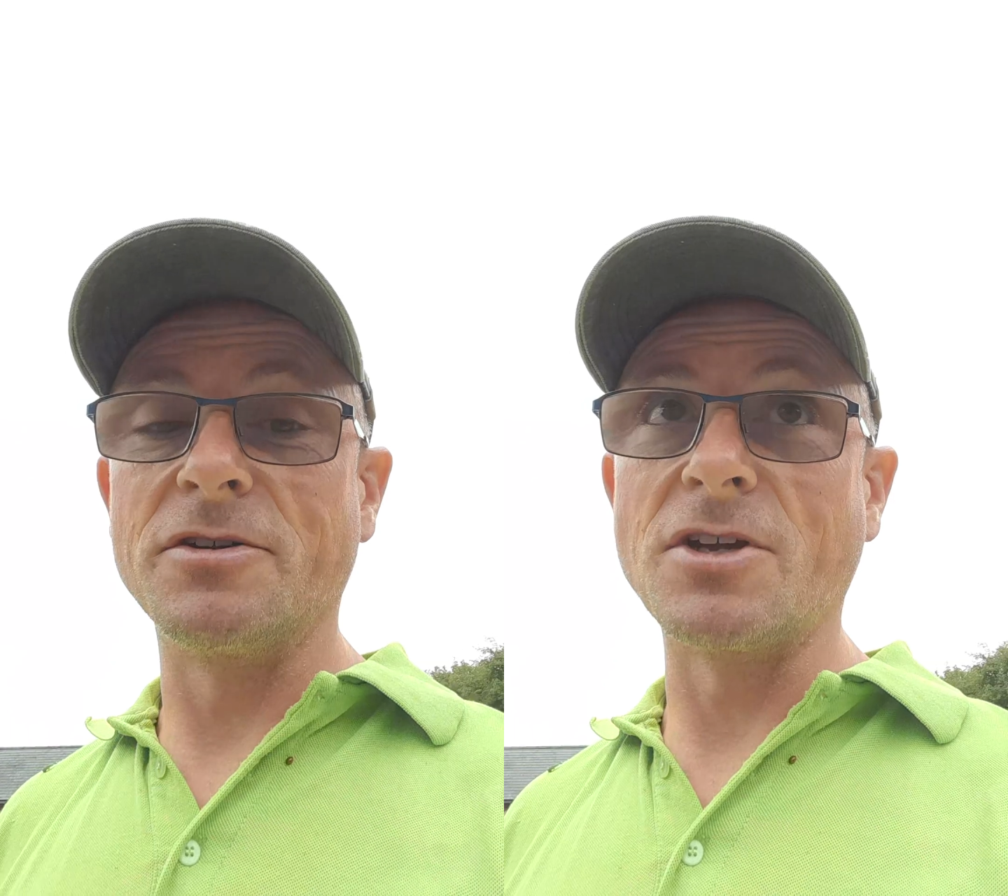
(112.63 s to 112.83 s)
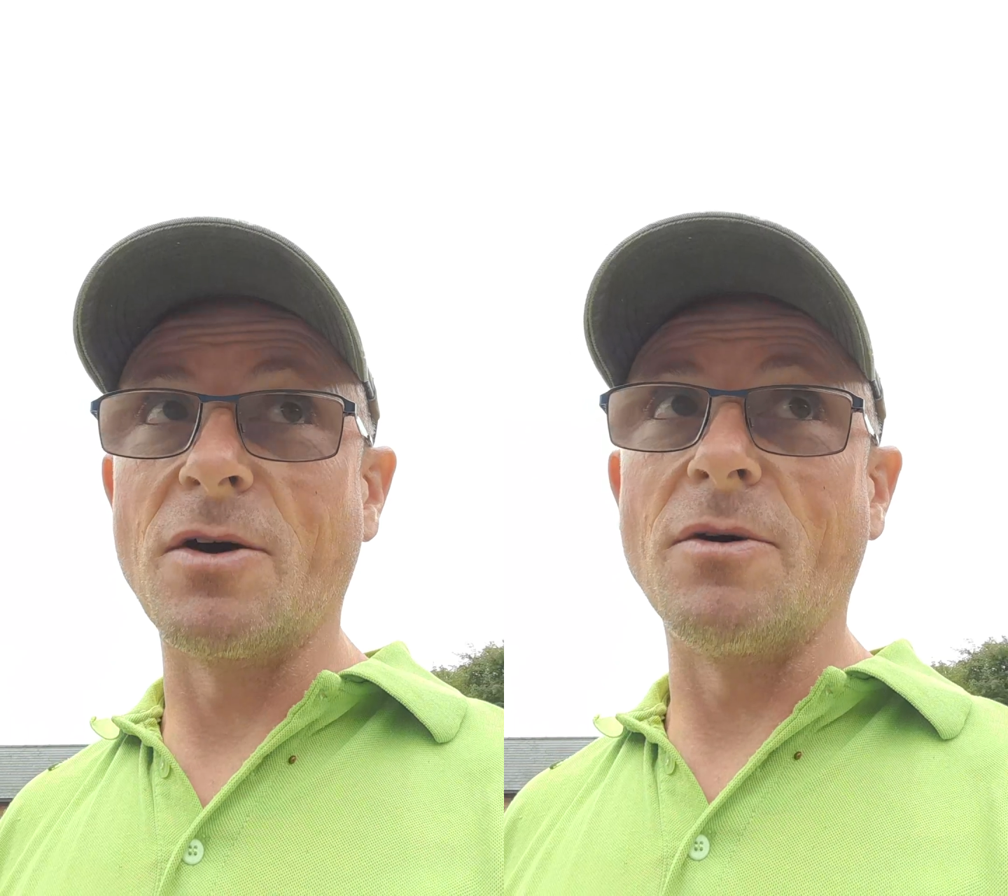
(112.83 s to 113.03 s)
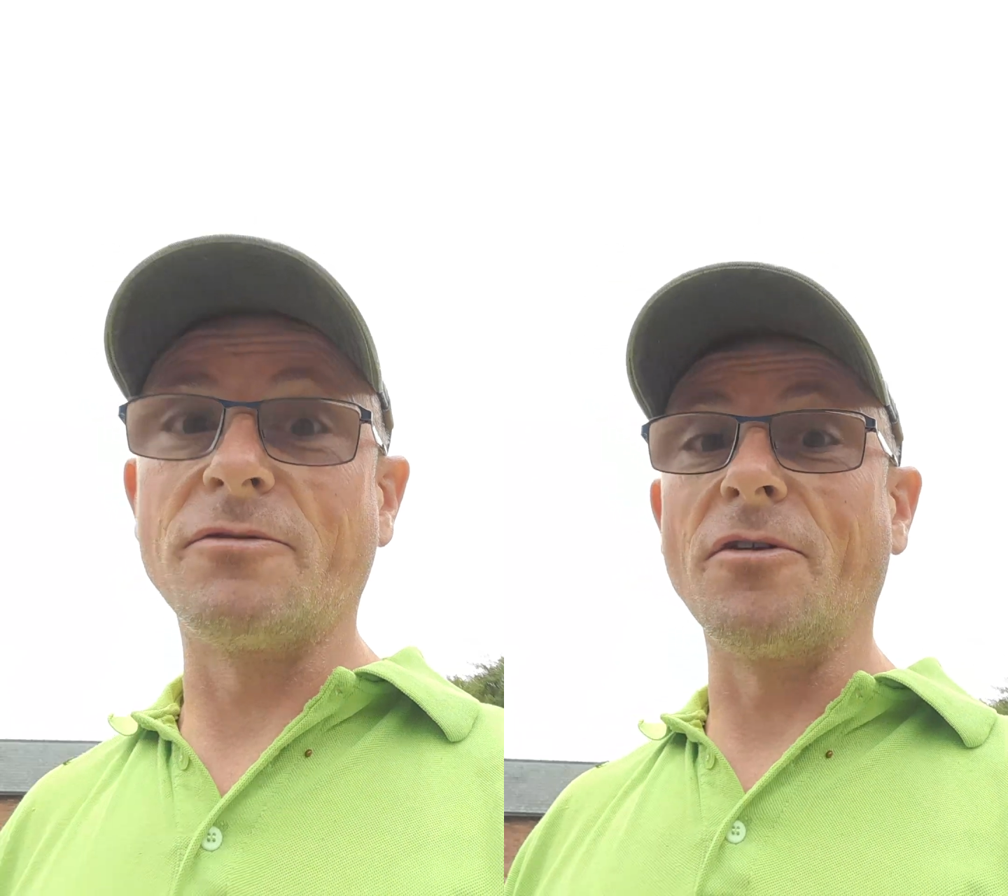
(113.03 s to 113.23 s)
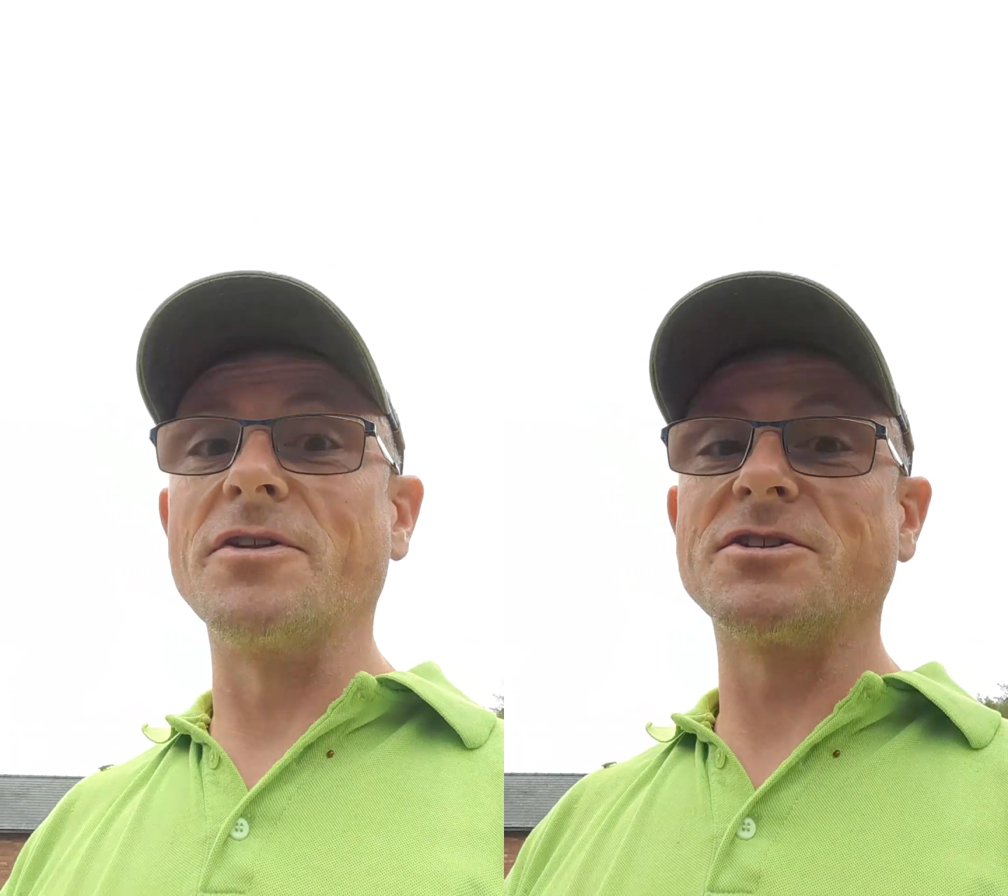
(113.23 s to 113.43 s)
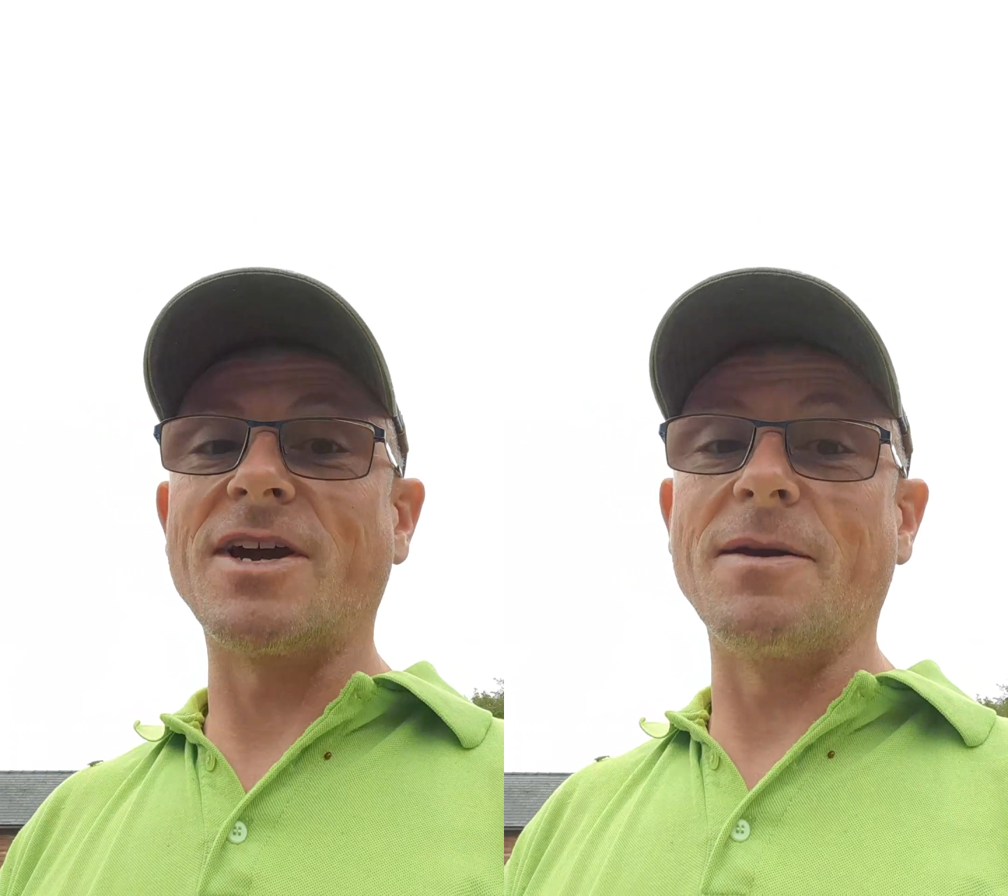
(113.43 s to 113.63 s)
So I've done
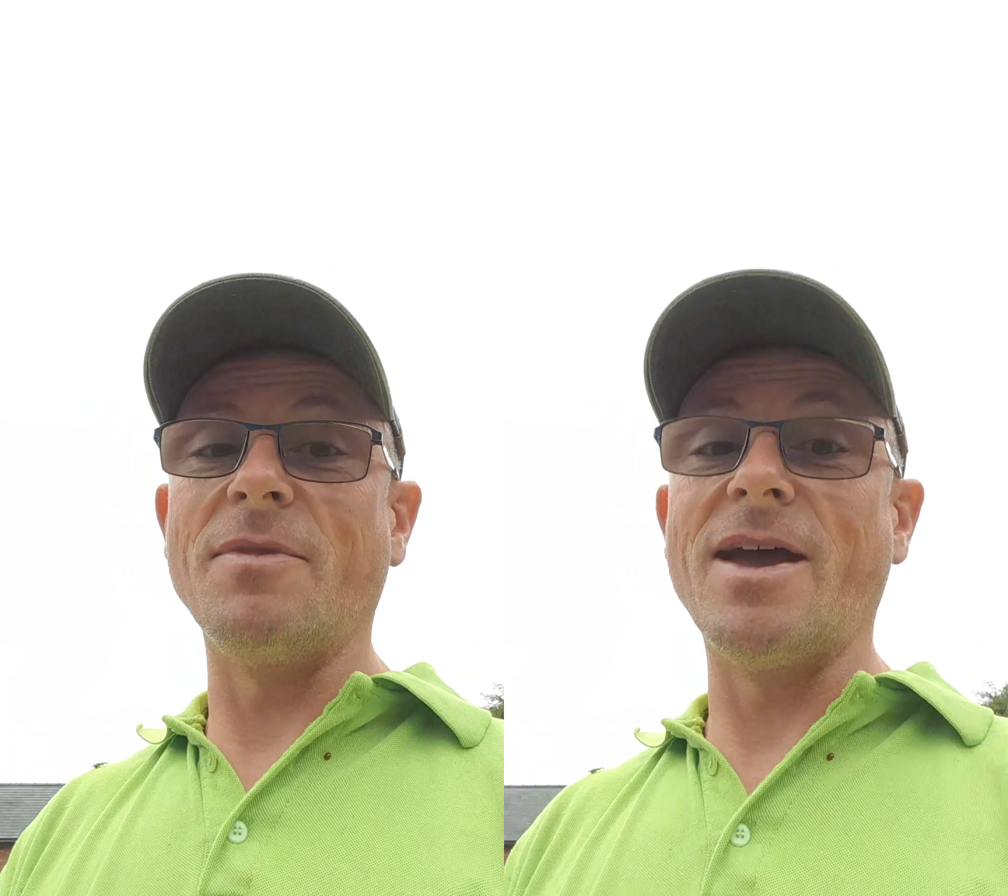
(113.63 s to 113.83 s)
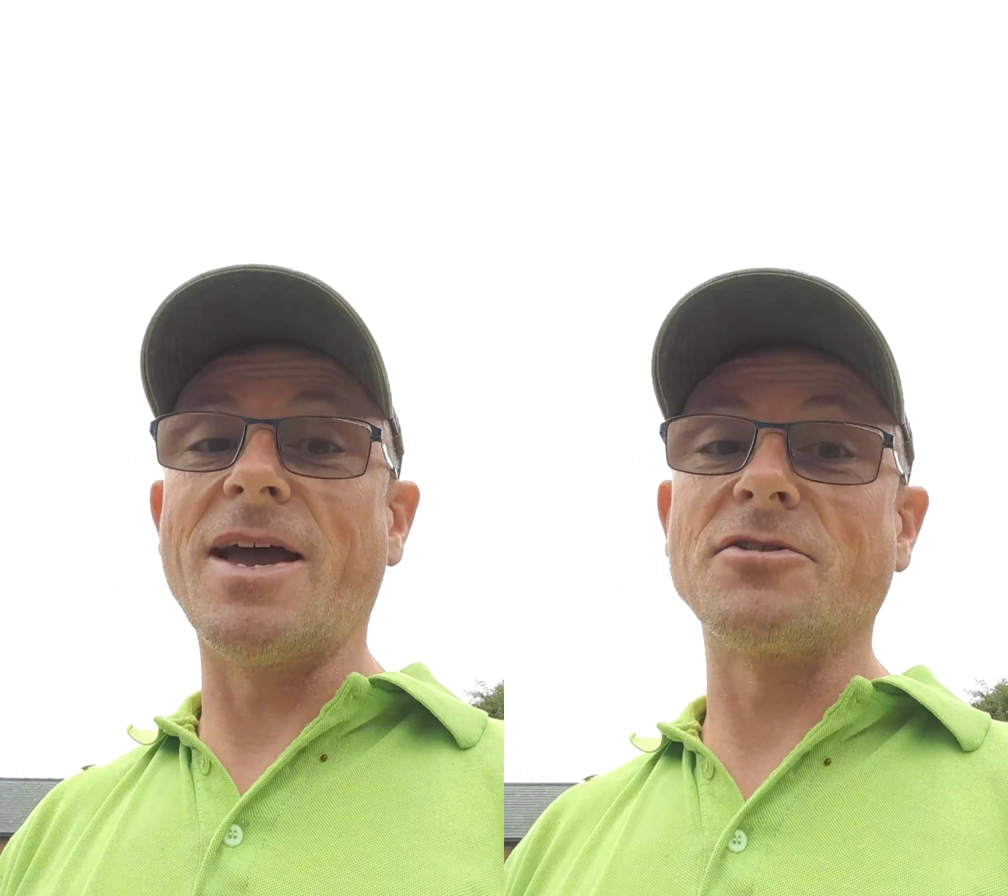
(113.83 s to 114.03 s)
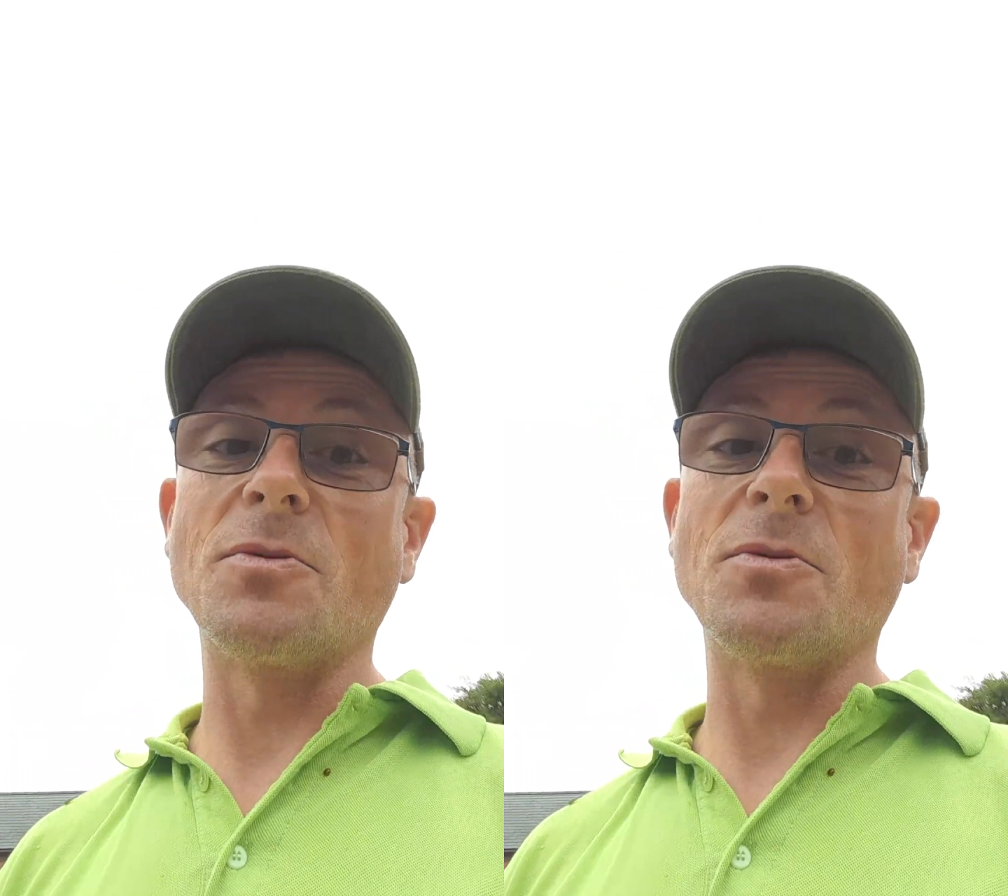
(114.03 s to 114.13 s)
the same there.